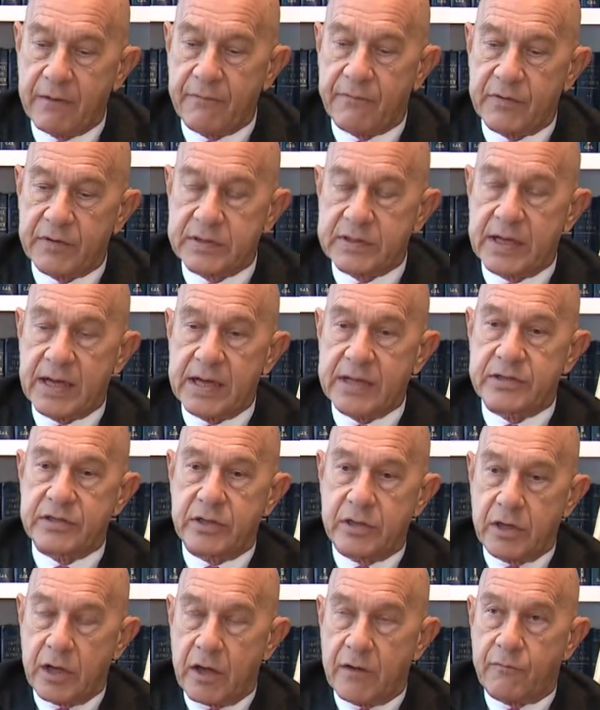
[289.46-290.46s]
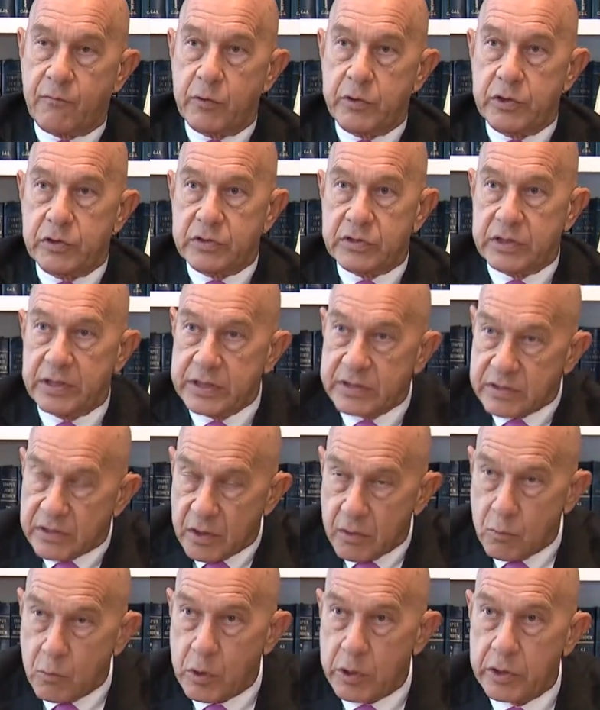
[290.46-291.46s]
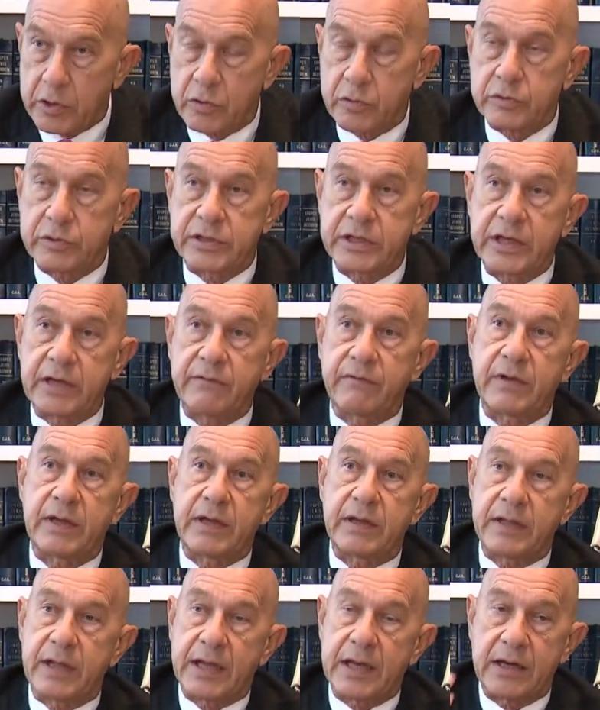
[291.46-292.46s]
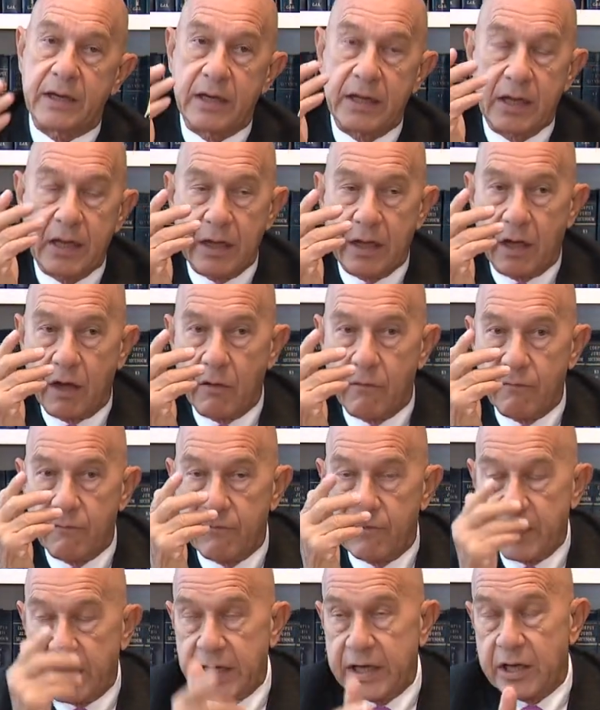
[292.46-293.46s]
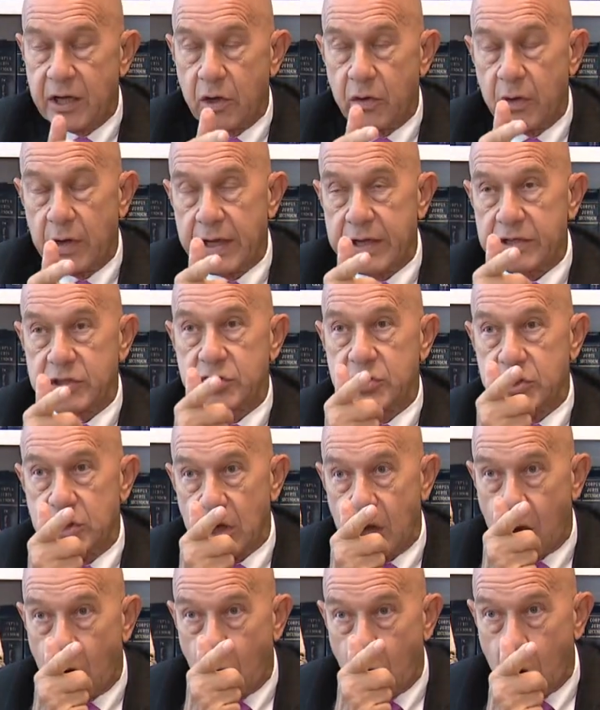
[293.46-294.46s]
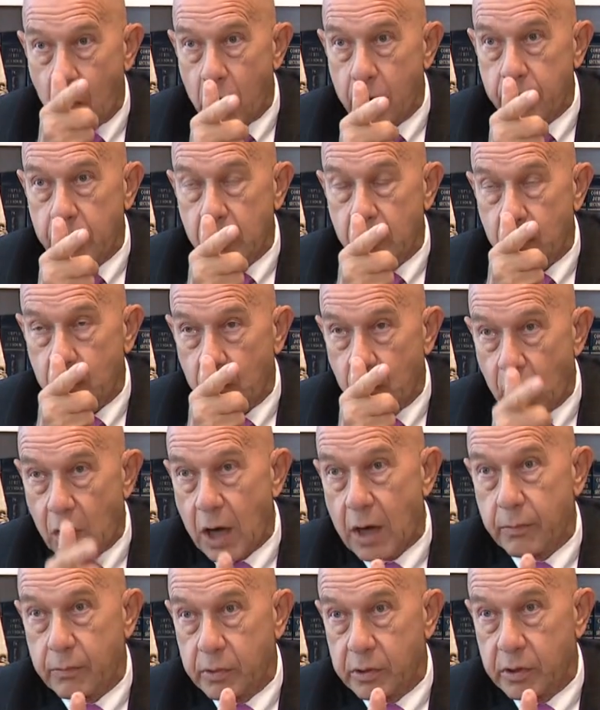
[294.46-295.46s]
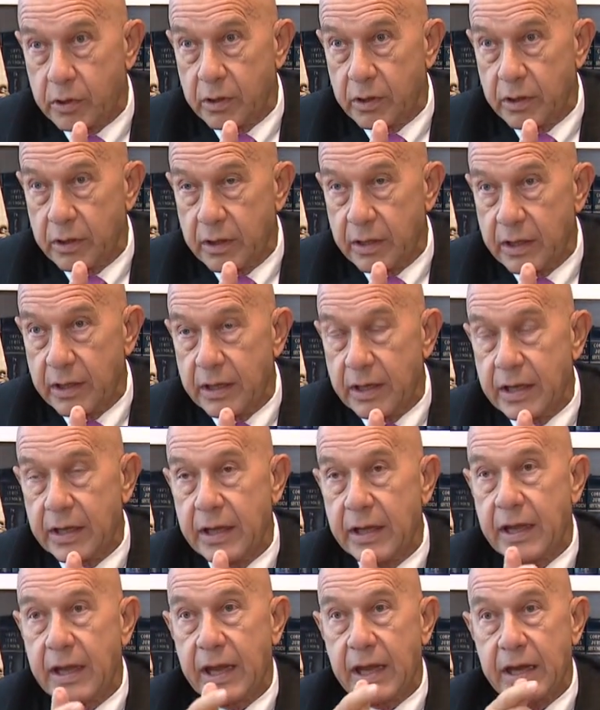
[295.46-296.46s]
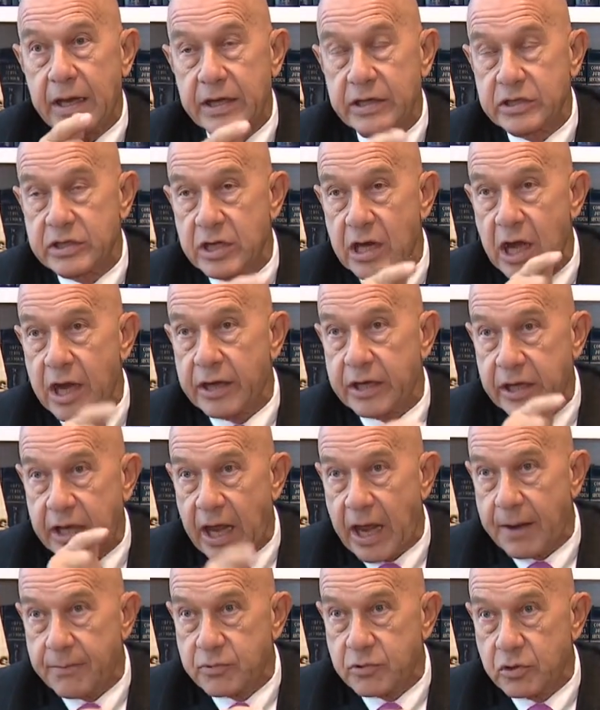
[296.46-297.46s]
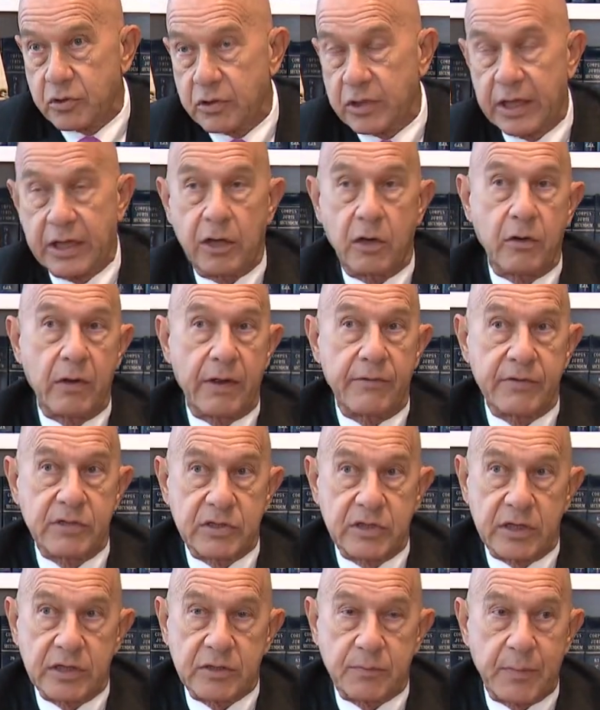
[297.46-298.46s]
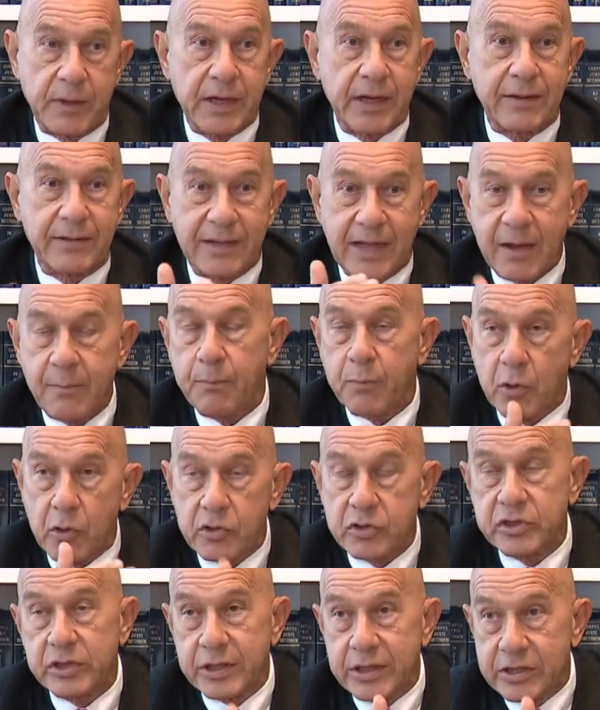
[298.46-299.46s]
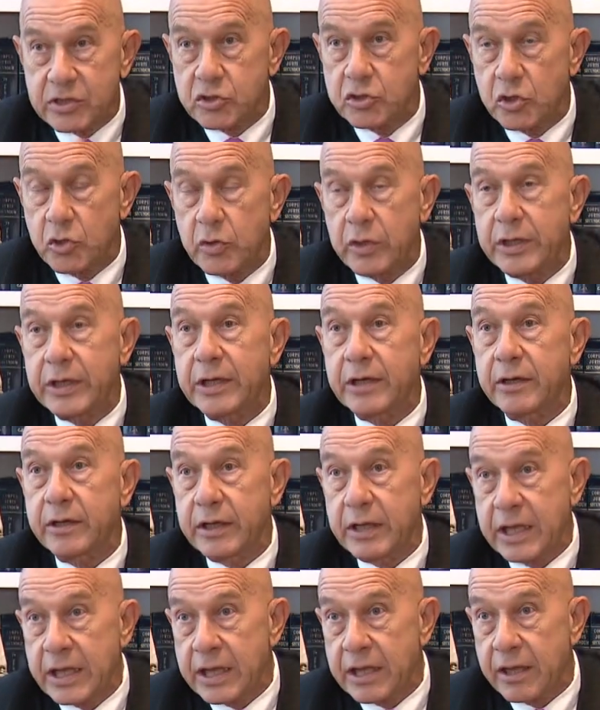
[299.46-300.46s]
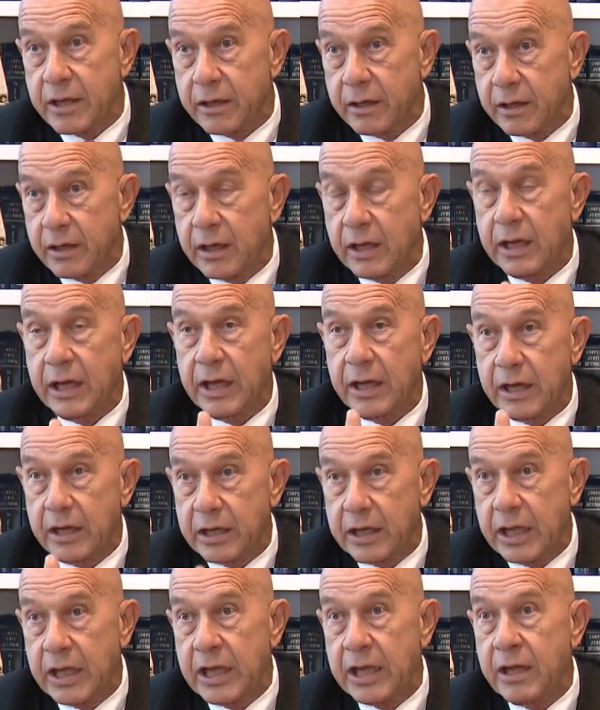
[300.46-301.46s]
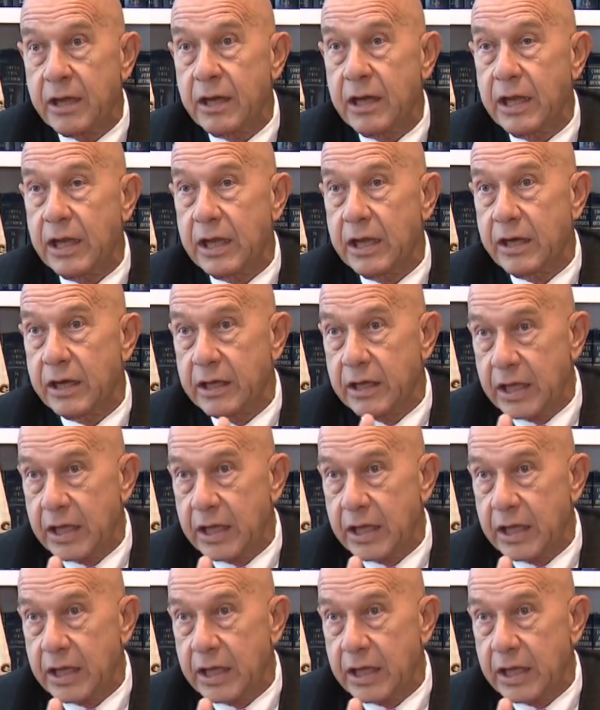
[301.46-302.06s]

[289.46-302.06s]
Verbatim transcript: emphasize enough when you see someone on TV that on video is armed robber and he's not captured, they don't have a suspect, that person is doing it again and again and